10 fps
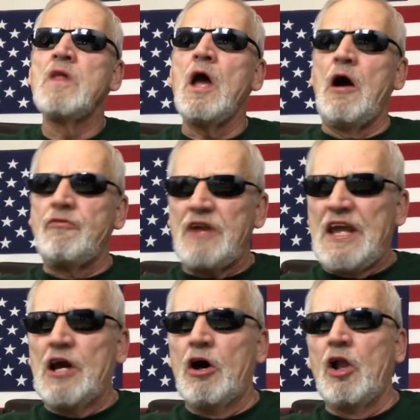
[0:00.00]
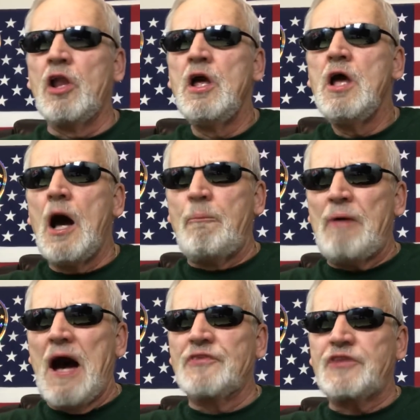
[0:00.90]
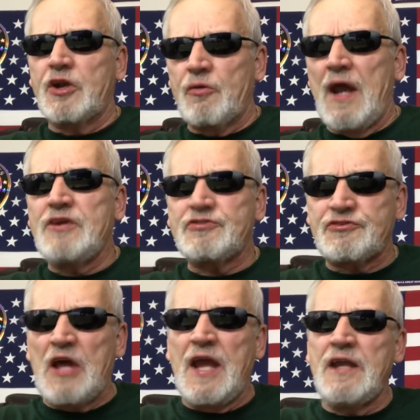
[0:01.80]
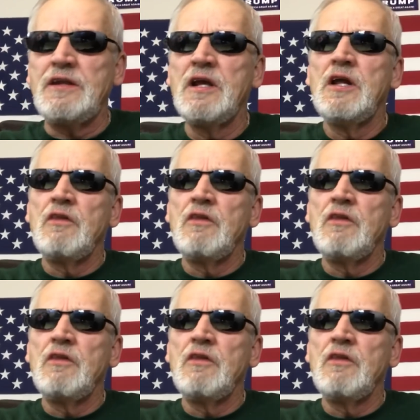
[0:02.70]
of ill about the great state,